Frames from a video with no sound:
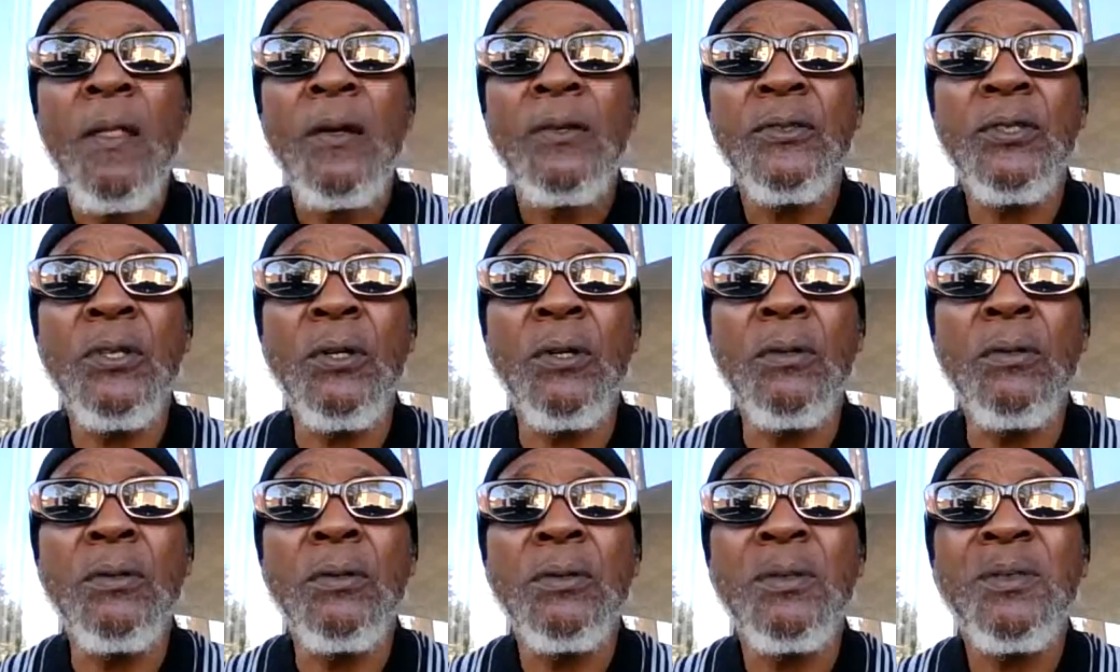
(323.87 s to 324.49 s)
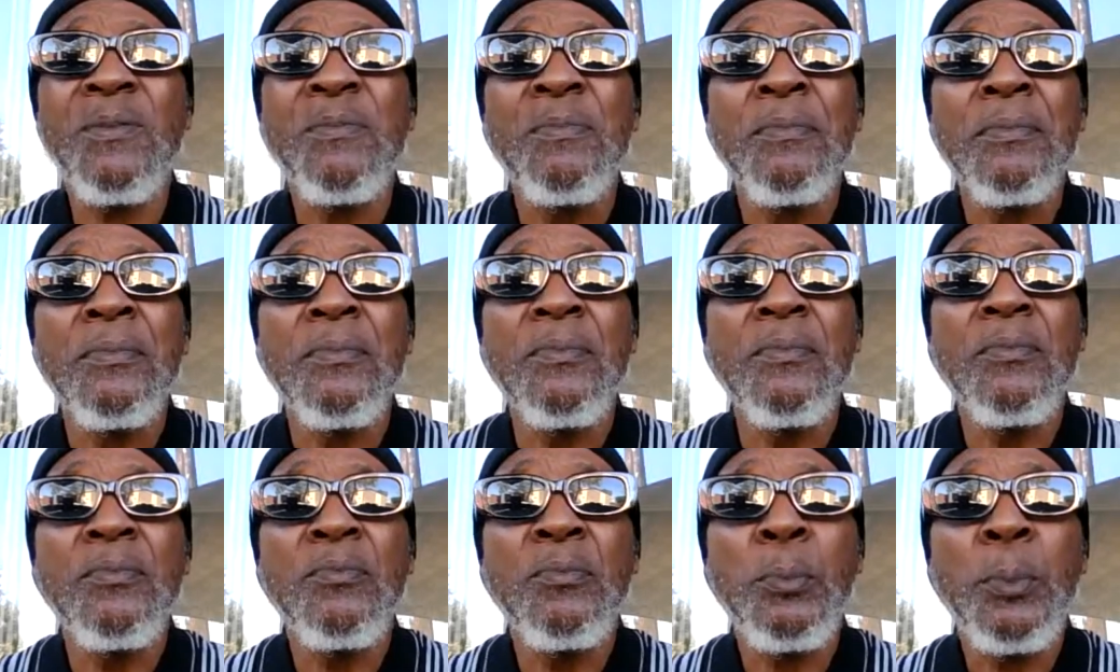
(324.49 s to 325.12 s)
So
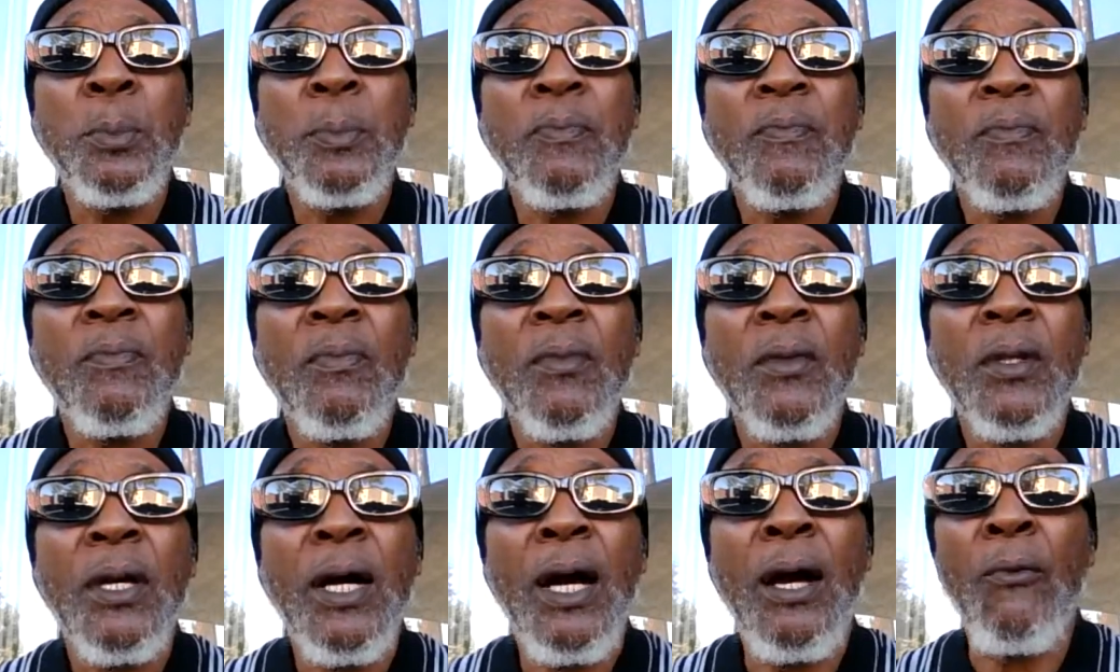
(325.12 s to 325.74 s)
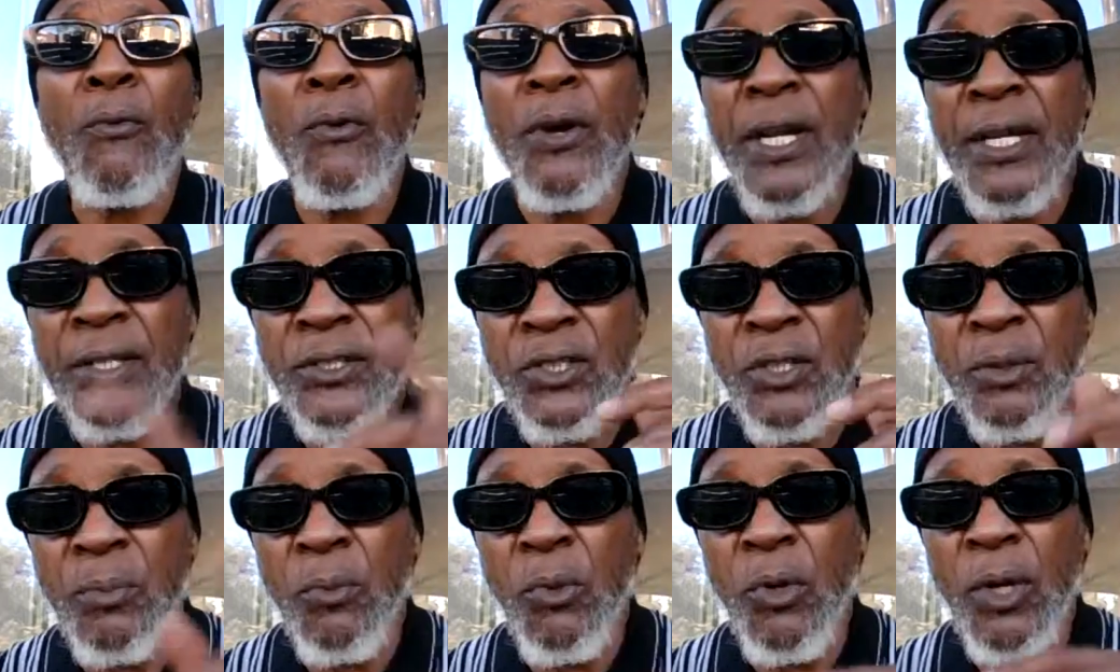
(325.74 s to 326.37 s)
I read
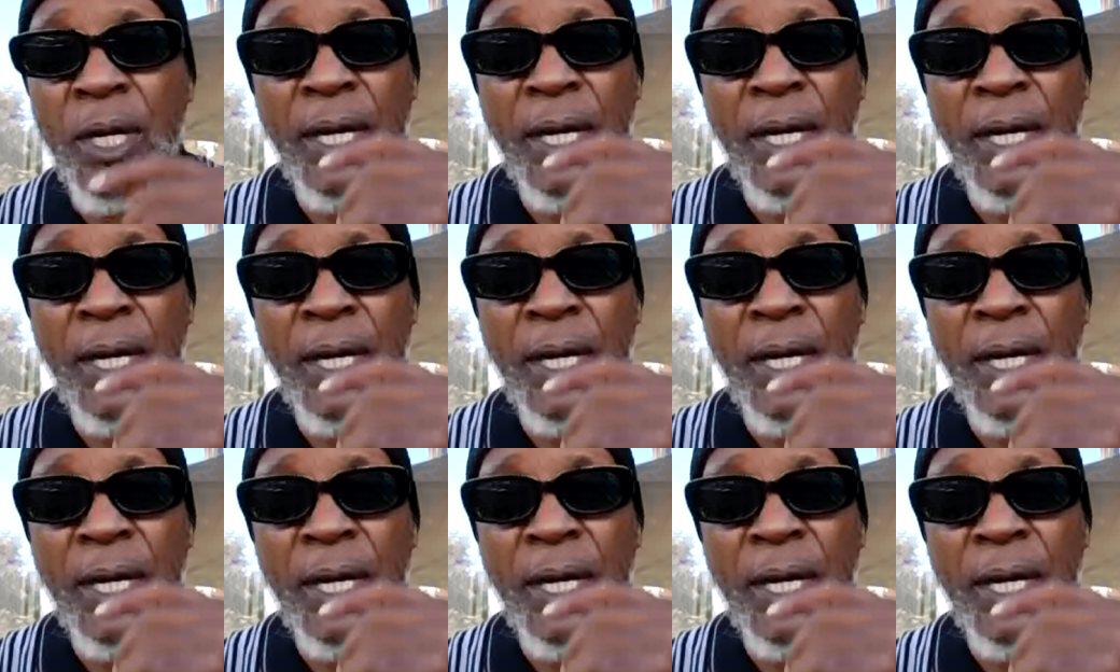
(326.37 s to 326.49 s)
some more